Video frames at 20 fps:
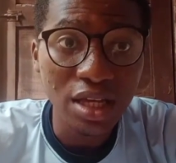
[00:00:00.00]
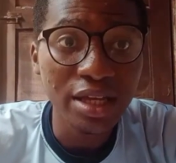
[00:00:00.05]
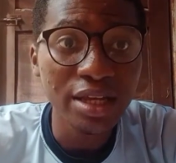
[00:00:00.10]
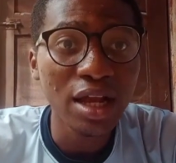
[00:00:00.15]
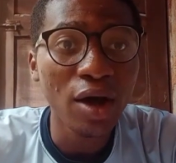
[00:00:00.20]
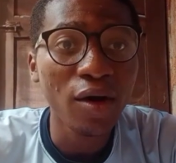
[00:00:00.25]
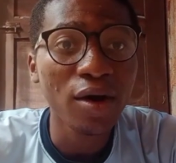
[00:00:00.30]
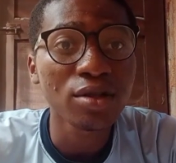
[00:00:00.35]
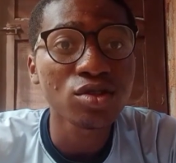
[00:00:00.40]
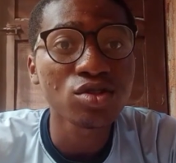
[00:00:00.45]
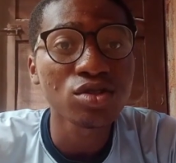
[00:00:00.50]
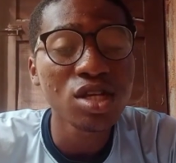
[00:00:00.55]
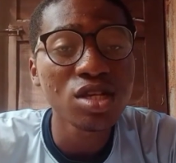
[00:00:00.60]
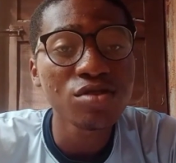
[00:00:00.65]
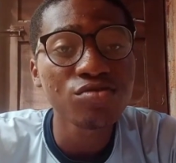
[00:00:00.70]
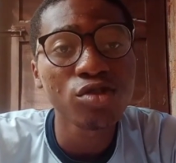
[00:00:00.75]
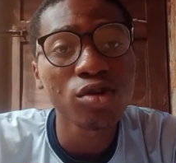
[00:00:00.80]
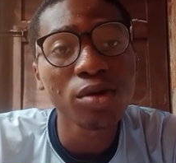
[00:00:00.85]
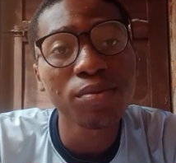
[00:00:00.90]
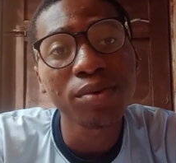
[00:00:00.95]
in our
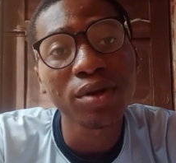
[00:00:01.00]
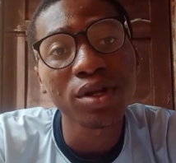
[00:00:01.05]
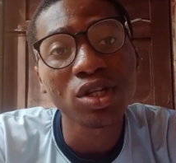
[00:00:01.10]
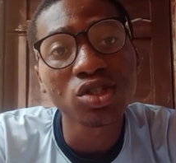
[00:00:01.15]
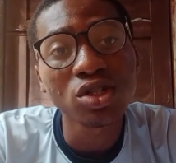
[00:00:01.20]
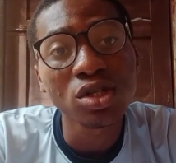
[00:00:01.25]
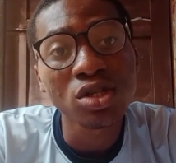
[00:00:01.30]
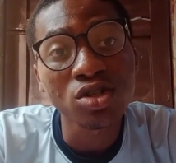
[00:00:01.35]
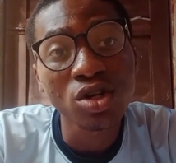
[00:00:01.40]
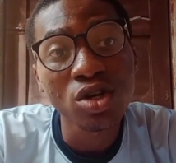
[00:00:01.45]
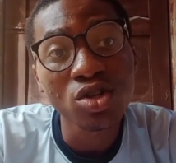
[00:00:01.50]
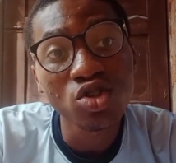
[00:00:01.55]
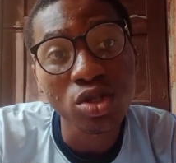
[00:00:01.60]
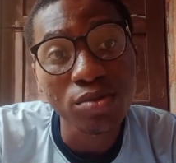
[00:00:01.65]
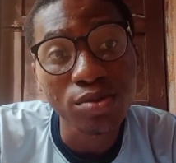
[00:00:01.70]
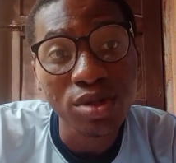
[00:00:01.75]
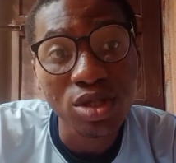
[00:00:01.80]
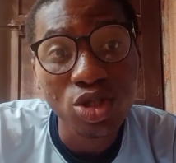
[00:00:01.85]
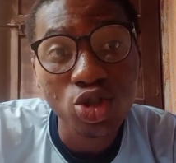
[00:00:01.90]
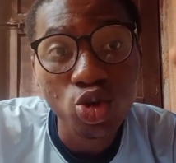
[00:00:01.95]
today's football prediction, it's going
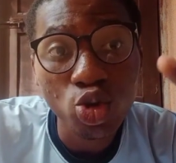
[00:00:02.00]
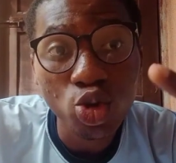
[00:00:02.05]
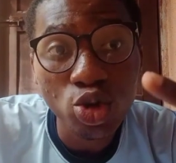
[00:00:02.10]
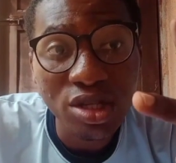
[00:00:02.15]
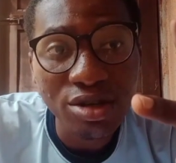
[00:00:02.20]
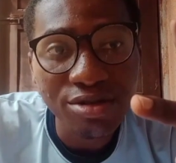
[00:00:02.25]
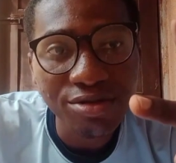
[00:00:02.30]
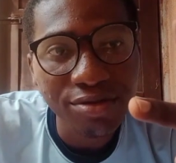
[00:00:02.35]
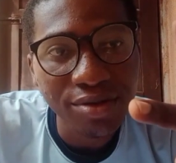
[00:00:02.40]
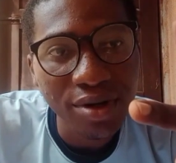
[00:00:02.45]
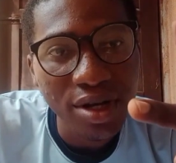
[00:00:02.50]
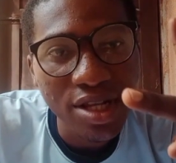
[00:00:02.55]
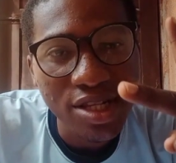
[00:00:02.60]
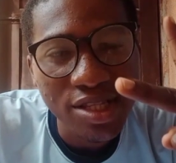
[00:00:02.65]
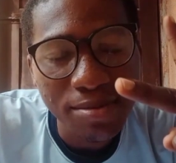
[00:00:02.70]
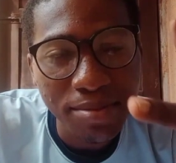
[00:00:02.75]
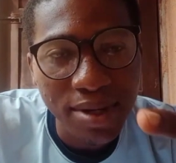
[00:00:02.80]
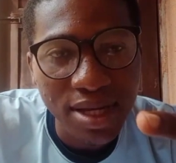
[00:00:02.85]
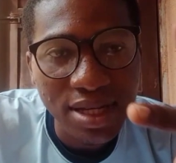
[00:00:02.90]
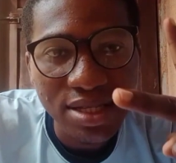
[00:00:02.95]
to be two
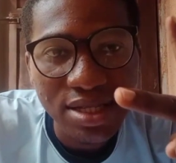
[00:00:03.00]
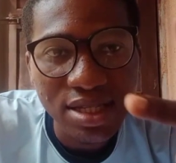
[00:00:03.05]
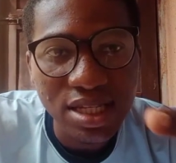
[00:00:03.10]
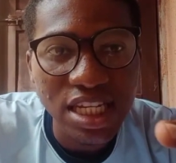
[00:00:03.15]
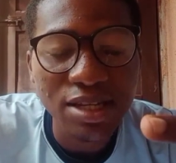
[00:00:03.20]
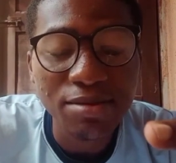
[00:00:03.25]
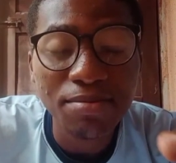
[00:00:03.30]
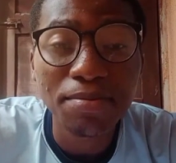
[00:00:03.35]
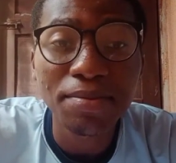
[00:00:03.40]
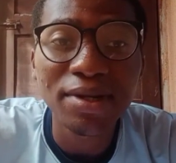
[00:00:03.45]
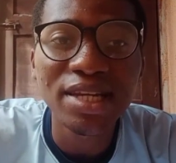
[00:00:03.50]
different best sleep.